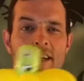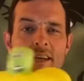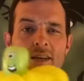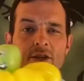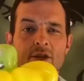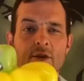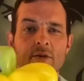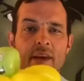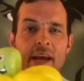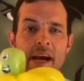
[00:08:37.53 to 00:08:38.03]

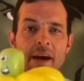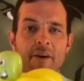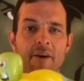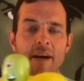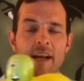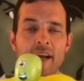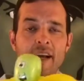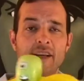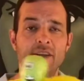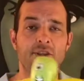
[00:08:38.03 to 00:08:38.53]
so there
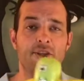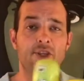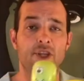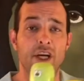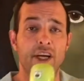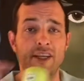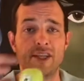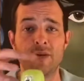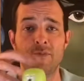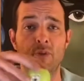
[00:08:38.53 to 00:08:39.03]
it is,
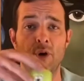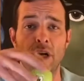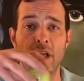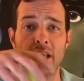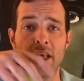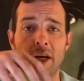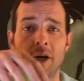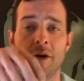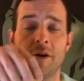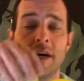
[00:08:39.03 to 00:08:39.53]
just to put a
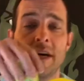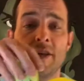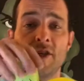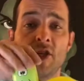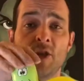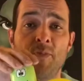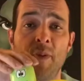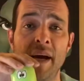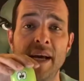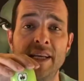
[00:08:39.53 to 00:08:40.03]
little
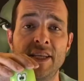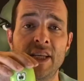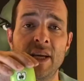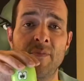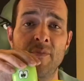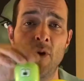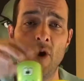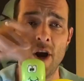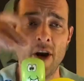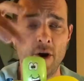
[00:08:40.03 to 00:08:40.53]
spice
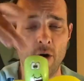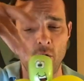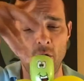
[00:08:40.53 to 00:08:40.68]
up on it,